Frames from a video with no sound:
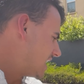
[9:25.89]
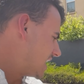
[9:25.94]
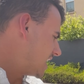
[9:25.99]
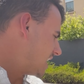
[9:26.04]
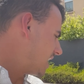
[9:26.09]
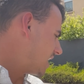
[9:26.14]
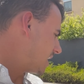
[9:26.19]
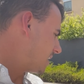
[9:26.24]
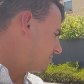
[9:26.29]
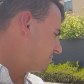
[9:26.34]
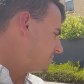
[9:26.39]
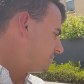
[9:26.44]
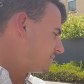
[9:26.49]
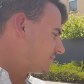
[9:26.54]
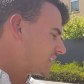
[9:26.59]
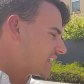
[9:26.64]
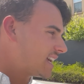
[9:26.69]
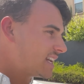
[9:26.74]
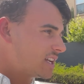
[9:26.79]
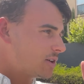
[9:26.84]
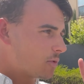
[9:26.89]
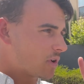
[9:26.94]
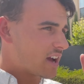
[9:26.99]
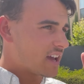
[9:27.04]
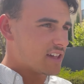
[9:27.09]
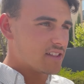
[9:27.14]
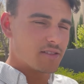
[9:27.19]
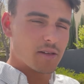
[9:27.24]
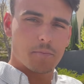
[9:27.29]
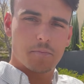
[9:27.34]
Um,
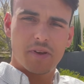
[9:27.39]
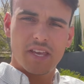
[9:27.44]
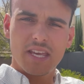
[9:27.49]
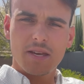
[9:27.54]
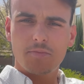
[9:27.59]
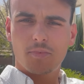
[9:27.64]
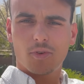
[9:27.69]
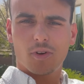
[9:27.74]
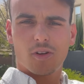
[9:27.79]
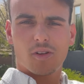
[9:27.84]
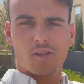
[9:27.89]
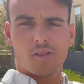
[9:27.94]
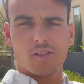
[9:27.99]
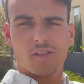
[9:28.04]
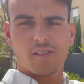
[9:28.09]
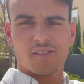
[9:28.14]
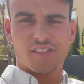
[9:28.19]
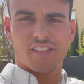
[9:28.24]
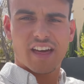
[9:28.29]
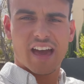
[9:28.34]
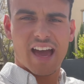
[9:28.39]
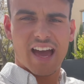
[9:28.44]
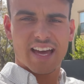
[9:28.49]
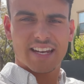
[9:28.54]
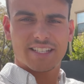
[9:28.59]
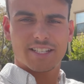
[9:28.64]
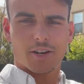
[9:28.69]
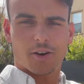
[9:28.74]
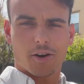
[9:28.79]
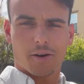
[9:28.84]
anyway, the people
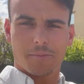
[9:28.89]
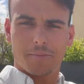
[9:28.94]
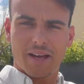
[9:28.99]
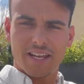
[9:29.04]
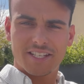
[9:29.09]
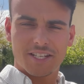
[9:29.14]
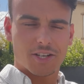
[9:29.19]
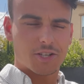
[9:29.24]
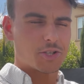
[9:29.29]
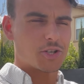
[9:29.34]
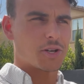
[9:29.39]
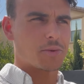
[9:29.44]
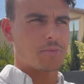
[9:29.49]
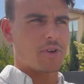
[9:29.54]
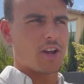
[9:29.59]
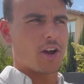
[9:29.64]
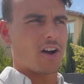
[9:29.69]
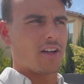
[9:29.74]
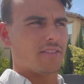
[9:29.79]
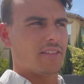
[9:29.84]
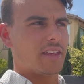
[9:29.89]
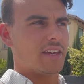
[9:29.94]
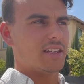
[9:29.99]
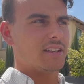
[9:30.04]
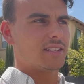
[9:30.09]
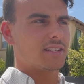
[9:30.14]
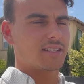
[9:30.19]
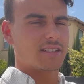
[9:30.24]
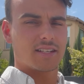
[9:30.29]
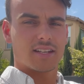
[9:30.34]
that are messaging me on
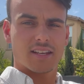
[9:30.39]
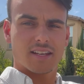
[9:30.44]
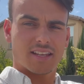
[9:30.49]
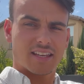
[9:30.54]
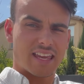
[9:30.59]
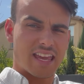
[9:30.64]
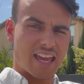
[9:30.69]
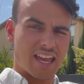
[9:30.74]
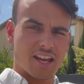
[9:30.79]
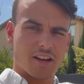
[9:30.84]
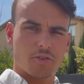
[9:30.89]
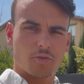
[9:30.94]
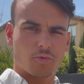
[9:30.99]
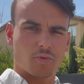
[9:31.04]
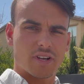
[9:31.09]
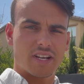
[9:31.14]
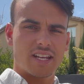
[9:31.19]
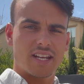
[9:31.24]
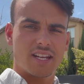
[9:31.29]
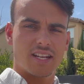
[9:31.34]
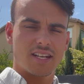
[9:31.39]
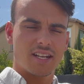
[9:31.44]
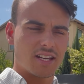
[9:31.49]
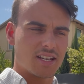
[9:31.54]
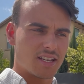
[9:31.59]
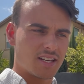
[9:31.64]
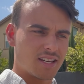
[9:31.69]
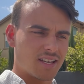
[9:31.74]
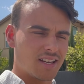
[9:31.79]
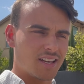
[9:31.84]
this can't read,
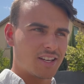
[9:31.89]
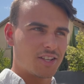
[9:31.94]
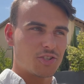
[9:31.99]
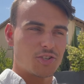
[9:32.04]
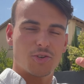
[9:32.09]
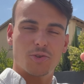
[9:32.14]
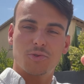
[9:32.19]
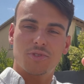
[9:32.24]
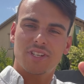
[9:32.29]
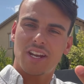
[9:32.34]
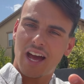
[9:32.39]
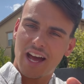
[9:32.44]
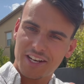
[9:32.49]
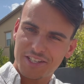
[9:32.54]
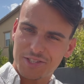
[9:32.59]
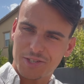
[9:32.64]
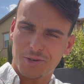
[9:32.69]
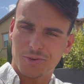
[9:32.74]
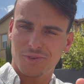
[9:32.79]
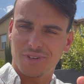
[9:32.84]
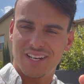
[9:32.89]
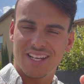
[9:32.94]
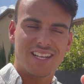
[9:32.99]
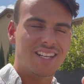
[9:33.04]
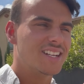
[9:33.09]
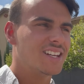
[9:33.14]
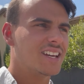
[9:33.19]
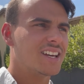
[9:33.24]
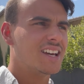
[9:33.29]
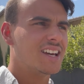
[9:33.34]
choose not to
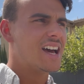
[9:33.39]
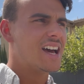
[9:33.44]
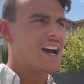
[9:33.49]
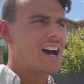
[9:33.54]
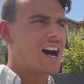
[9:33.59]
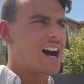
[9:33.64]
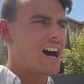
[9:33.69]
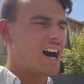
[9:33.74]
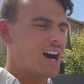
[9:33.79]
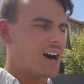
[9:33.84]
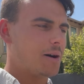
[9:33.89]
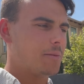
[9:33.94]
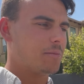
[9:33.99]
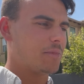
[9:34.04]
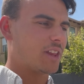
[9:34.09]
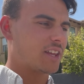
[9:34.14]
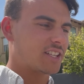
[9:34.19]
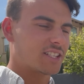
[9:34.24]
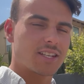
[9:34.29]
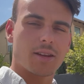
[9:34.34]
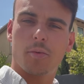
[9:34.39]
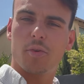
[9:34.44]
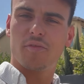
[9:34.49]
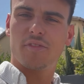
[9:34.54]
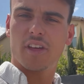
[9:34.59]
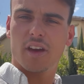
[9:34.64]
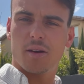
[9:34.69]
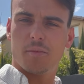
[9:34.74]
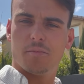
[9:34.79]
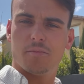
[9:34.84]
read. Um, like some of
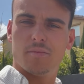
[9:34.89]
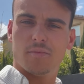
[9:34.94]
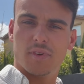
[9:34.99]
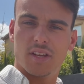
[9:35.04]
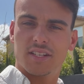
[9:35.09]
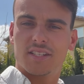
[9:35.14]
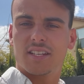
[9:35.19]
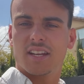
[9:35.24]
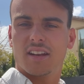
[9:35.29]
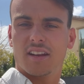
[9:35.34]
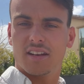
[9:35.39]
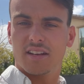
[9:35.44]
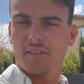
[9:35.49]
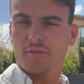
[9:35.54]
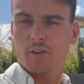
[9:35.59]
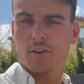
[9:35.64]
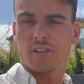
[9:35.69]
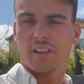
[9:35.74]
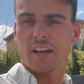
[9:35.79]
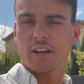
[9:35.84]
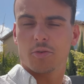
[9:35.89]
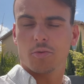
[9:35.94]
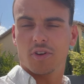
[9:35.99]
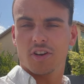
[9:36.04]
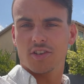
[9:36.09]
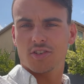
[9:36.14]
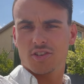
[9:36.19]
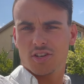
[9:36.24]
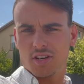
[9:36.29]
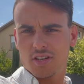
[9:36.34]
them, it's in a different
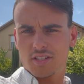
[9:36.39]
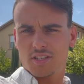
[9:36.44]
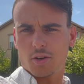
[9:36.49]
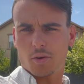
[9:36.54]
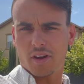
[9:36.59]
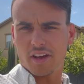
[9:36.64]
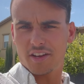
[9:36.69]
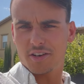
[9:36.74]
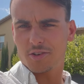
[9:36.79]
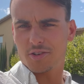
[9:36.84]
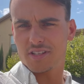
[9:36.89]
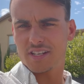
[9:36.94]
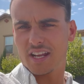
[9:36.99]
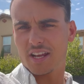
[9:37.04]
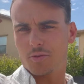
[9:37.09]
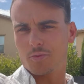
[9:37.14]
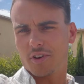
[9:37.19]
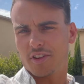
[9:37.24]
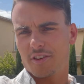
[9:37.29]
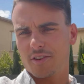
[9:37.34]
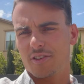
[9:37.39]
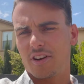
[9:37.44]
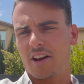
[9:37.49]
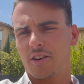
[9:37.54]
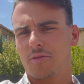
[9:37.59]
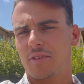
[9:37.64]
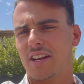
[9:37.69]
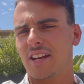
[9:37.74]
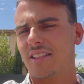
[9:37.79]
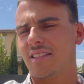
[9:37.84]
language, so I understand why they're not
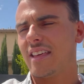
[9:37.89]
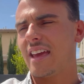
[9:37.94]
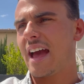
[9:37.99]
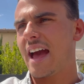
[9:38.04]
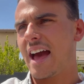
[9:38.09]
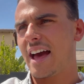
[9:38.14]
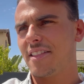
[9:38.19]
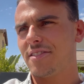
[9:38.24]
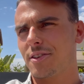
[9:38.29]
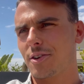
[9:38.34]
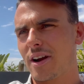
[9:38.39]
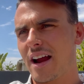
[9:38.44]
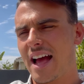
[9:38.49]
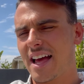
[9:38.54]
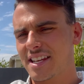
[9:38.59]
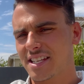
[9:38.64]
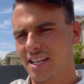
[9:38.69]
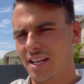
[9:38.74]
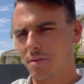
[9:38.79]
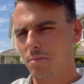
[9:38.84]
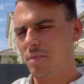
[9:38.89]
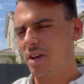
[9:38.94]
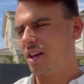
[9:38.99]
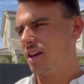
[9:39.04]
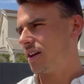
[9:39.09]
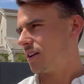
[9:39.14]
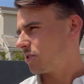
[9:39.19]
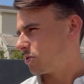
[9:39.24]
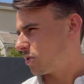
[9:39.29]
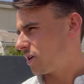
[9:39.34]
reading the ad and they're asking
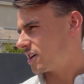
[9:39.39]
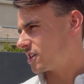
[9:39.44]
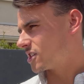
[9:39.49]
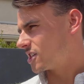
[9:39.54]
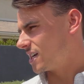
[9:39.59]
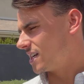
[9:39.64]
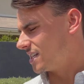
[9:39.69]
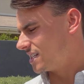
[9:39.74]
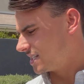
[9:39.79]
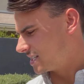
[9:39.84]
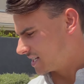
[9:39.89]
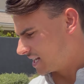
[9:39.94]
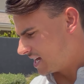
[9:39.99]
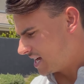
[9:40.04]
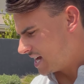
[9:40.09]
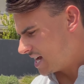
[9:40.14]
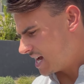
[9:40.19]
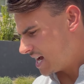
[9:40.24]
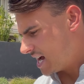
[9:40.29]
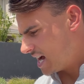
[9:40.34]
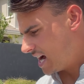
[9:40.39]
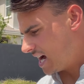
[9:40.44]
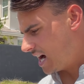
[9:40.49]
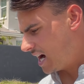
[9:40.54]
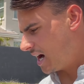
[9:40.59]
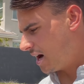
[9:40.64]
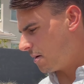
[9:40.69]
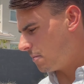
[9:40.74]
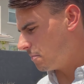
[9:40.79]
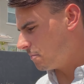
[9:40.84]
me questions.
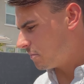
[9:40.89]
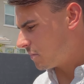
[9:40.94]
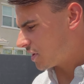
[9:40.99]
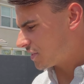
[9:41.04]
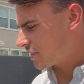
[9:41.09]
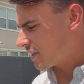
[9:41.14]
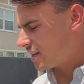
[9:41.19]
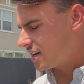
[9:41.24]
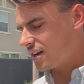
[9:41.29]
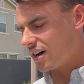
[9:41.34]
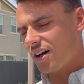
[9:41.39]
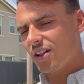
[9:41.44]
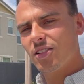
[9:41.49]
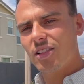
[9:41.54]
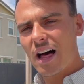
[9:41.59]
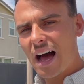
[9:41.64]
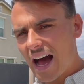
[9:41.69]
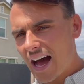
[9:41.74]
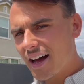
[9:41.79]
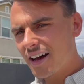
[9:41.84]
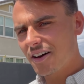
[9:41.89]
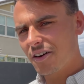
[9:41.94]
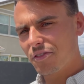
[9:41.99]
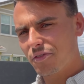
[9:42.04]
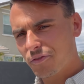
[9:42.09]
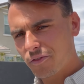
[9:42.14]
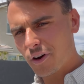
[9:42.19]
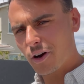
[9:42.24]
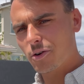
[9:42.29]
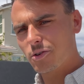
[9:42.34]
Um, but then a lot of
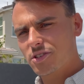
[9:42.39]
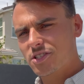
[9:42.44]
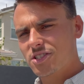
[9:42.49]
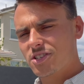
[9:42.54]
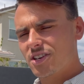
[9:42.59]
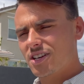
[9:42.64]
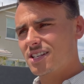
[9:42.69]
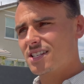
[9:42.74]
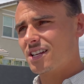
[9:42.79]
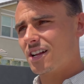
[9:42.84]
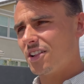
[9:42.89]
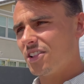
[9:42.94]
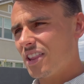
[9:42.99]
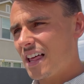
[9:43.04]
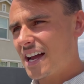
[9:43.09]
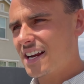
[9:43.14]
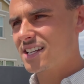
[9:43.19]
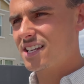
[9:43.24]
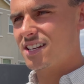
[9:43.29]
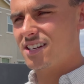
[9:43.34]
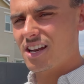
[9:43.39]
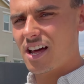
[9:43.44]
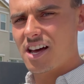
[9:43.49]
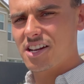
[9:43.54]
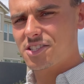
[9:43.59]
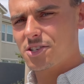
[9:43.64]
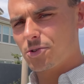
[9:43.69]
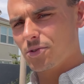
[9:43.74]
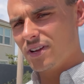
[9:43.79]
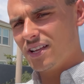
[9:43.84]
folks just elect not
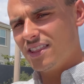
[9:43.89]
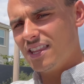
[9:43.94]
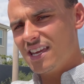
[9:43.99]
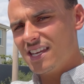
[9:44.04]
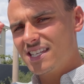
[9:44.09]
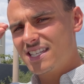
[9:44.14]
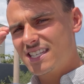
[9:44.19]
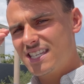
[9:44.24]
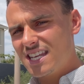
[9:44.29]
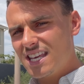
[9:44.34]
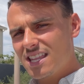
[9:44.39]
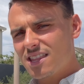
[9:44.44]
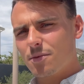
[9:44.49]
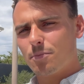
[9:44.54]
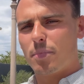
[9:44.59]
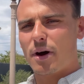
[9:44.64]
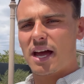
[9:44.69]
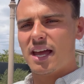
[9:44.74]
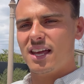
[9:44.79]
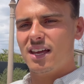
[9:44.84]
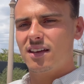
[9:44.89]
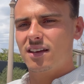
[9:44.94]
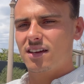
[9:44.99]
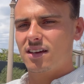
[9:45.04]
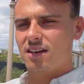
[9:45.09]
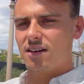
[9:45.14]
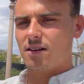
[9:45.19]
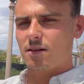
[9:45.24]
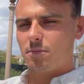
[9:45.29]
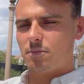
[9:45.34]
to read. They see the bike
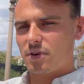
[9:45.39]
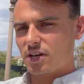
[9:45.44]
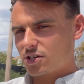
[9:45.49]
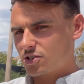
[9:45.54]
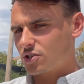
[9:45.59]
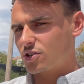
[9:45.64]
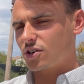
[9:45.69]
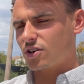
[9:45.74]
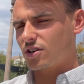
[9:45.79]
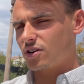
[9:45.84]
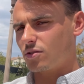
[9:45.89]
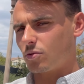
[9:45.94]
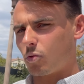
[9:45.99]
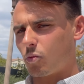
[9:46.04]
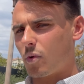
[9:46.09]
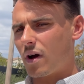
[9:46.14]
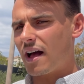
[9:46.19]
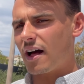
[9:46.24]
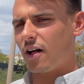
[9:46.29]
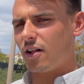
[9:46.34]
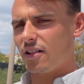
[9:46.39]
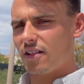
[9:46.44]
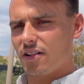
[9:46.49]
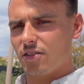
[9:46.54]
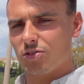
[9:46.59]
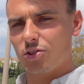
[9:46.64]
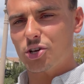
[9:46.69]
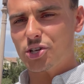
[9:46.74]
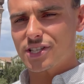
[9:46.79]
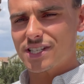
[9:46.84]
pictured well, it
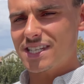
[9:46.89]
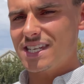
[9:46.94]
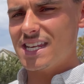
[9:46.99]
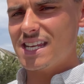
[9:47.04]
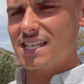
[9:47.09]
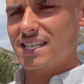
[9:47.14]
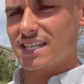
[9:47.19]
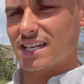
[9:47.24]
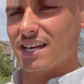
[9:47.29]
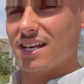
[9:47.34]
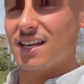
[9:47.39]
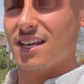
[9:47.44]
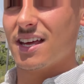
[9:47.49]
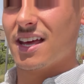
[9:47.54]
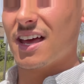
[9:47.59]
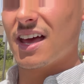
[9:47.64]
looks decent.